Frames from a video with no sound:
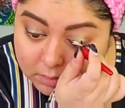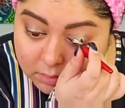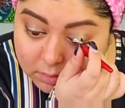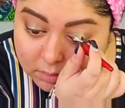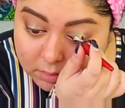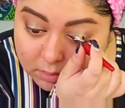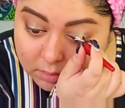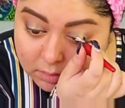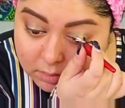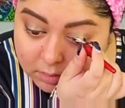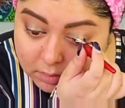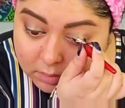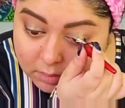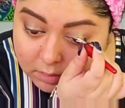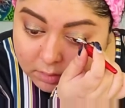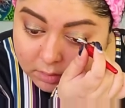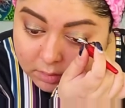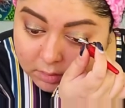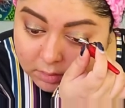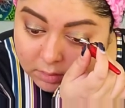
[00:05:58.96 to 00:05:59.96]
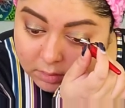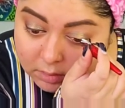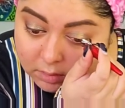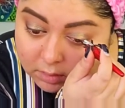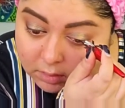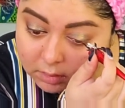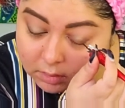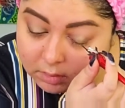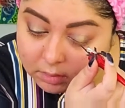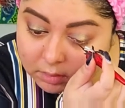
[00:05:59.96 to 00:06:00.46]

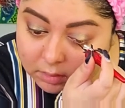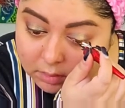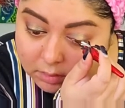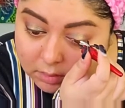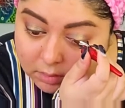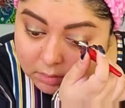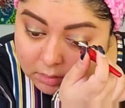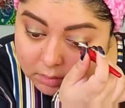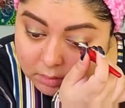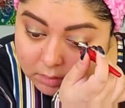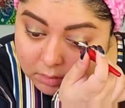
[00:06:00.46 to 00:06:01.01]
No one is speaking in this clip.